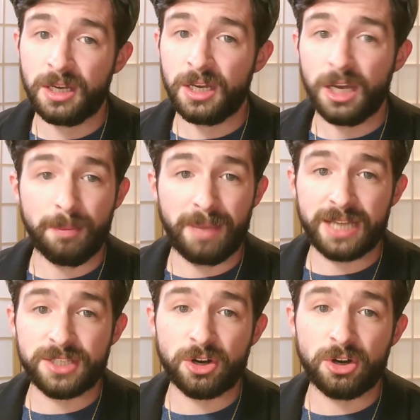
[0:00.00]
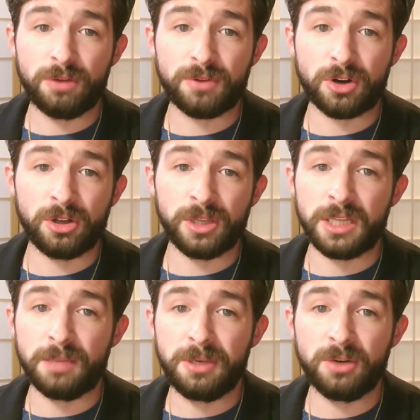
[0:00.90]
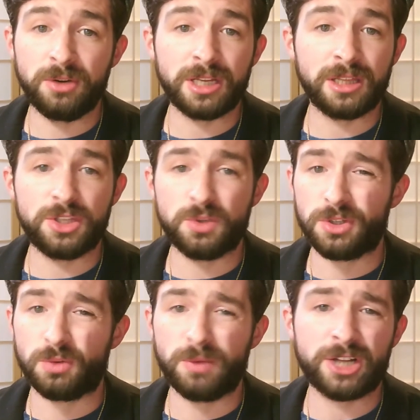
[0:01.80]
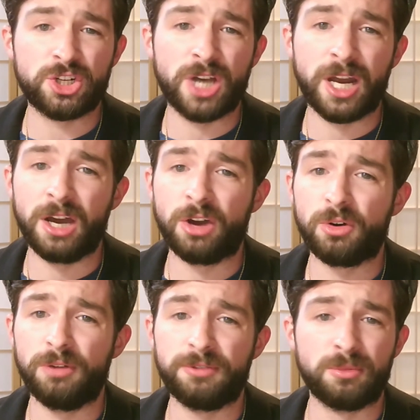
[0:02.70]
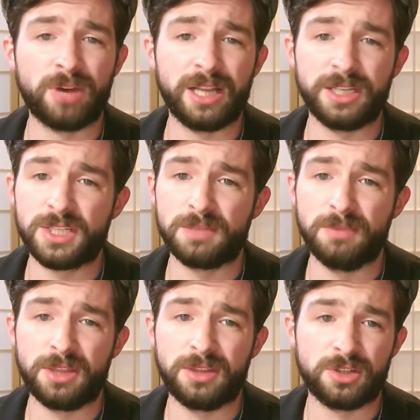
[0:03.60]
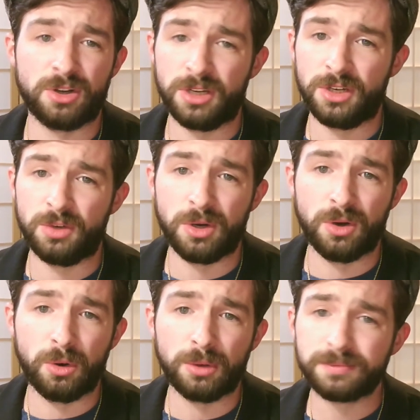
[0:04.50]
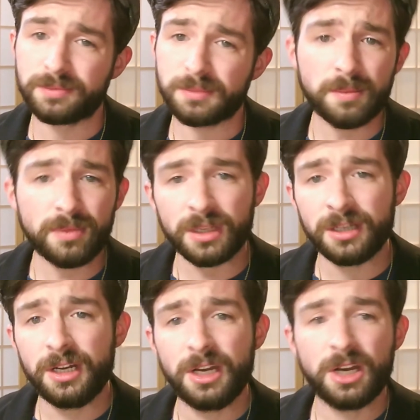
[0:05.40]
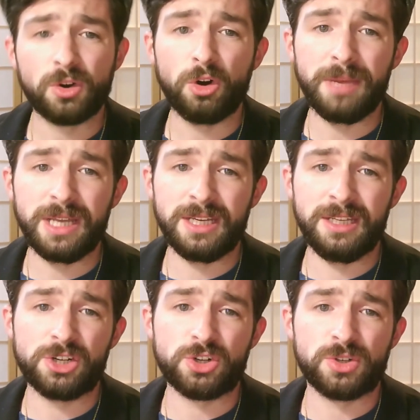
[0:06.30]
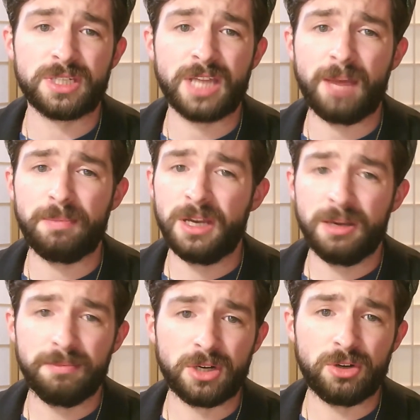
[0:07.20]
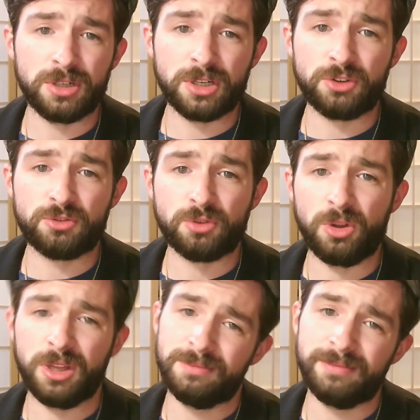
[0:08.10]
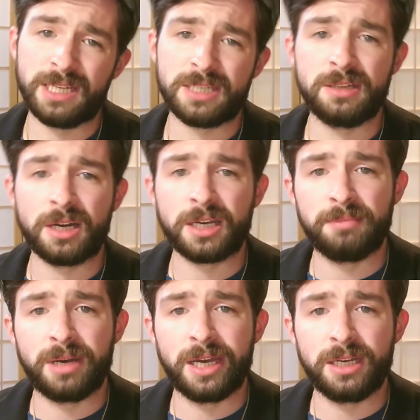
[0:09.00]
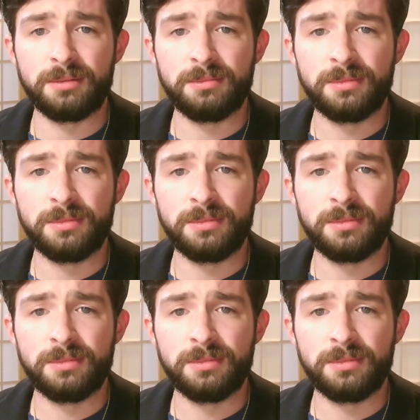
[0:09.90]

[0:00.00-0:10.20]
A bad turnover early in the period led to a direct shot on Crow from Riley Smith that turned into a goal. Crow made the initial stop, but couldn't control it, and it snuck in behind him.